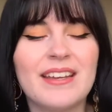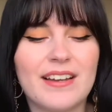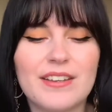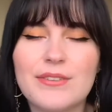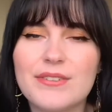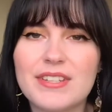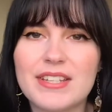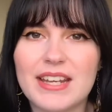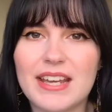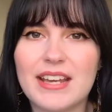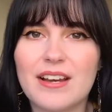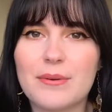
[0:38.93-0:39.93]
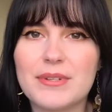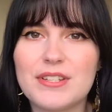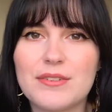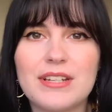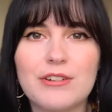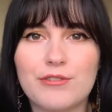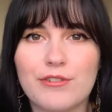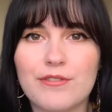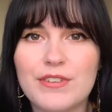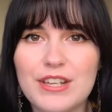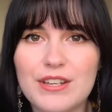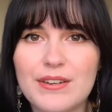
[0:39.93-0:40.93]
I thought today I would do a little
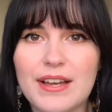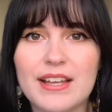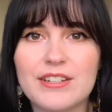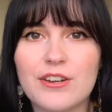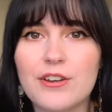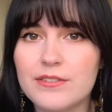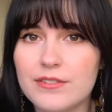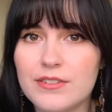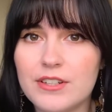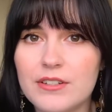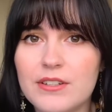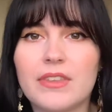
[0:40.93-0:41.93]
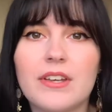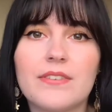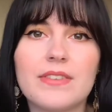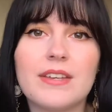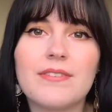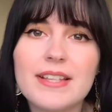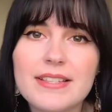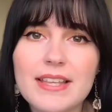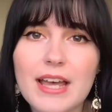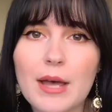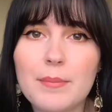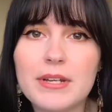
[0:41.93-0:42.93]
review and overview of the events
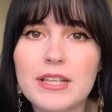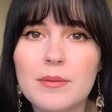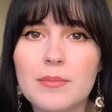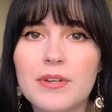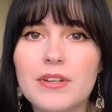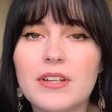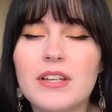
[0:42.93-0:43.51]
that happen in the book.